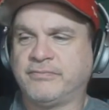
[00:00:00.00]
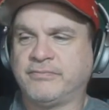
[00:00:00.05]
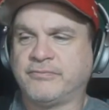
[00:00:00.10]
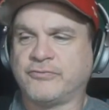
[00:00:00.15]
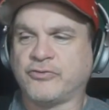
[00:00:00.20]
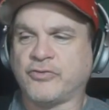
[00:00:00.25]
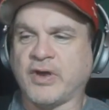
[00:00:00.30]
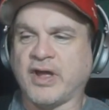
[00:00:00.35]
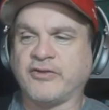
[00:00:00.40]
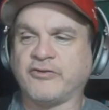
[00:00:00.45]

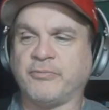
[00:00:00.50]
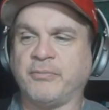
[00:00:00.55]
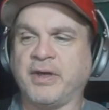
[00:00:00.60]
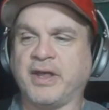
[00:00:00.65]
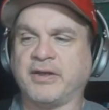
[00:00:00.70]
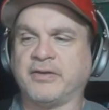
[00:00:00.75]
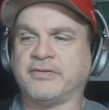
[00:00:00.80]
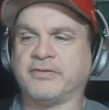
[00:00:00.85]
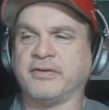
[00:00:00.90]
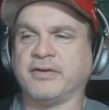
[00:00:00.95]
transmit
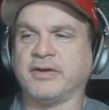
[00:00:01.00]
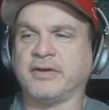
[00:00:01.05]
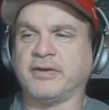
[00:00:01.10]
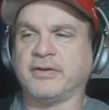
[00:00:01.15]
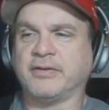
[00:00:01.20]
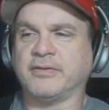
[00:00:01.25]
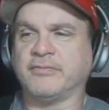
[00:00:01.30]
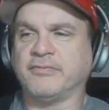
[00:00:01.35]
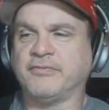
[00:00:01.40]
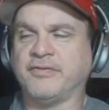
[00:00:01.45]

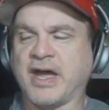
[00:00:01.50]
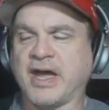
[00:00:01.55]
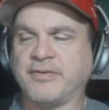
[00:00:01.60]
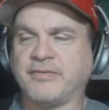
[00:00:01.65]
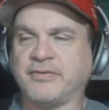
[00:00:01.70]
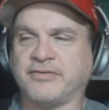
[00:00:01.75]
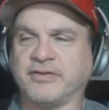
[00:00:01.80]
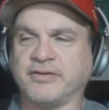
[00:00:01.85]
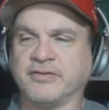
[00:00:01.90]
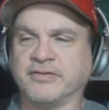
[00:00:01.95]

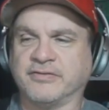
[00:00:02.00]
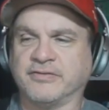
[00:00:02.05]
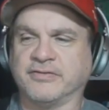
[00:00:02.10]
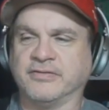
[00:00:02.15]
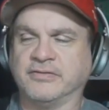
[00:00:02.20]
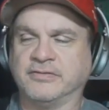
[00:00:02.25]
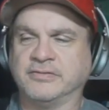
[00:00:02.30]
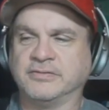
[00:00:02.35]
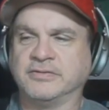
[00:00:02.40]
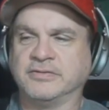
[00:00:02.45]
viruses
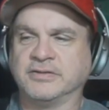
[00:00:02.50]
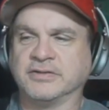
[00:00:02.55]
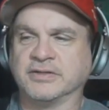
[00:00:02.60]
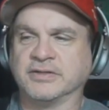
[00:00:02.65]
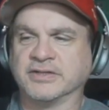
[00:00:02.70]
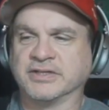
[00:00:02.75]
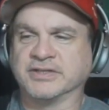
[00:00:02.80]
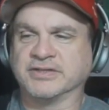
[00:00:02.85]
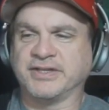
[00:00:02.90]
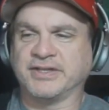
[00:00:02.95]

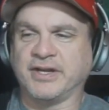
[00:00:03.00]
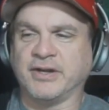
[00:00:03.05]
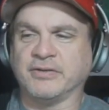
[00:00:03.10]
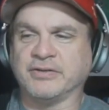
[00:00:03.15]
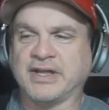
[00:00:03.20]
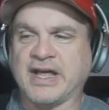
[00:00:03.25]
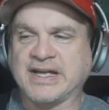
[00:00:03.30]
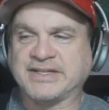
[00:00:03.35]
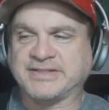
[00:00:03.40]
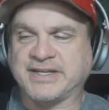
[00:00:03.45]
because they don't
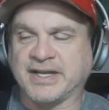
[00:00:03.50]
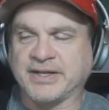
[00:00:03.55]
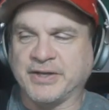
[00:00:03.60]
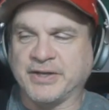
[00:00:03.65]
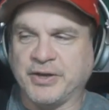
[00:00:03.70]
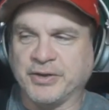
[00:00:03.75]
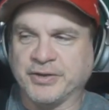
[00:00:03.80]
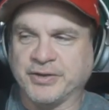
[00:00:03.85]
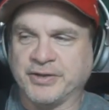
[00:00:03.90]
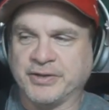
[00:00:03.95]
last that
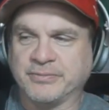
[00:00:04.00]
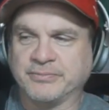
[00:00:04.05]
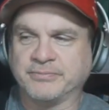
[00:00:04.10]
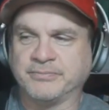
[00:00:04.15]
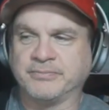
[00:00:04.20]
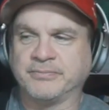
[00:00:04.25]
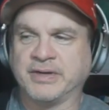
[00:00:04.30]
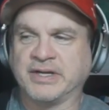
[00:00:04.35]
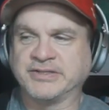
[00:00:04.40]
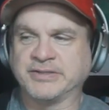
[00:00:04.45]
long on them,
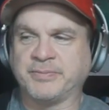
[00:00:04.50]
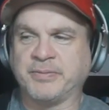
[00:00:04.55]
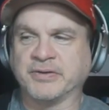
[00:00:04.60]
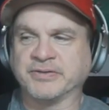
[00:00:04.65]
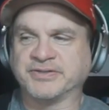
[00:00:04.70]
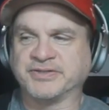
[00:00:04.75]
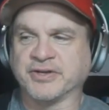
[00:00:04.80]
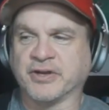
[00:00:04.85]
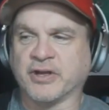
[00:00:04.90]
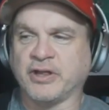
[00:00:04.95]
as opposed
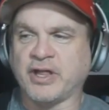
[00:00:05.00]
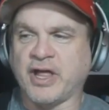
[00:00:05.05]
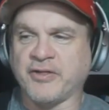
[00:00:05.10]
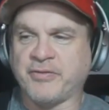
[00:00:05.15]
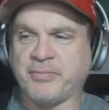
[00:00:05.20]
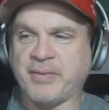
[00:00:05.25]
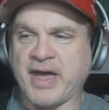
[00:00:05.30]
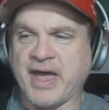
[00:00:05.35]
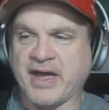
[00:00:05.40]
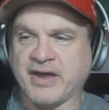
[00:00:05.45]
to cloth
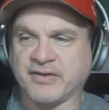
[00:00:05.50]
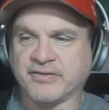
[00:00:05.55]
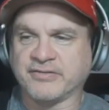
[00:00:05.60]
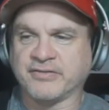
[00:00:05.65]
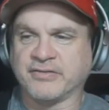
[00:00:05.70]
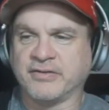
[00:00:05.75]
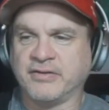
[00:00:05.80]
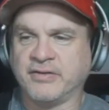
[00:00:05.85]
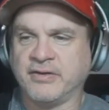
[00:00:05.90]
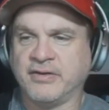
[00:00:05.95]
bags.
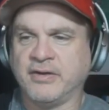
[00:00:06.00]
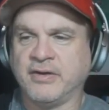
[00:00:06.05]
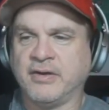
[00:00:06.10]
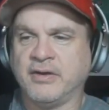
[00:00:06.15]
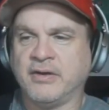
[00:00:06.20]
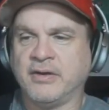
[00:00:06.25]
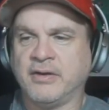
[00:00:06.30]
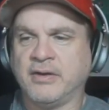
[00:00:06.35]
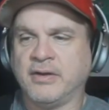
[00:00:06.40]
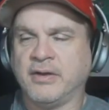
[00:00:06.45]

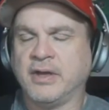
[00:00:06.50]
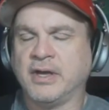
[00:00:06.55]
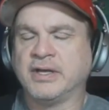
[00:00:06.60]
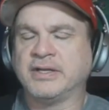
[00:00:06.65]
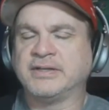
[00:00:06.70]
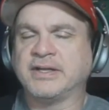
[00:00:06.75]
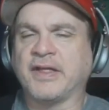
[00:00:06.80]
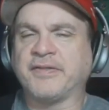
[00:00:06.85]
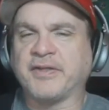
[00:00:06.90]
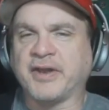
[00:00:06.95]

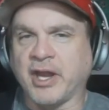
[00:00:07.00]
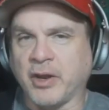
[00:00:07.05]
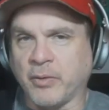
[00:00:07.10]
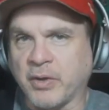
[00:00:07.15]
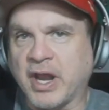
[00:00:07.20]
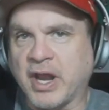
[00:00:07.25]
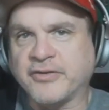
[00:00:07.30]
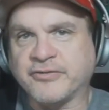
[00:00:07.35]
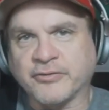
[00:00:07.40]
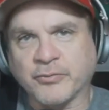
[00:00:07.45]
Not that anyone
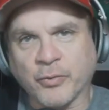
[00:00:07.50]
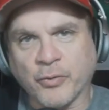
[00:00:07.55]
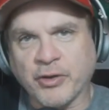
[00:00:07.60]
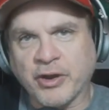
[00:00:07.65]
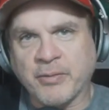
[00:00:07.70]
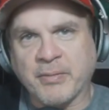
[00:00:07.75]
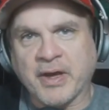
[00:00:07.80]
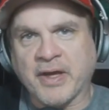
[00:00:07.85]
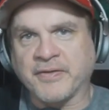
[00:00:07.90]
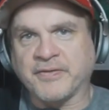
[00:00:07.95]
has to worry
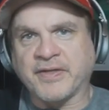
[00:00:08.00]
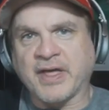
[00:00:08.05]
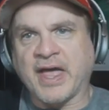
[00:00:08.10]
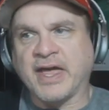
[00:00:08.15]
about that.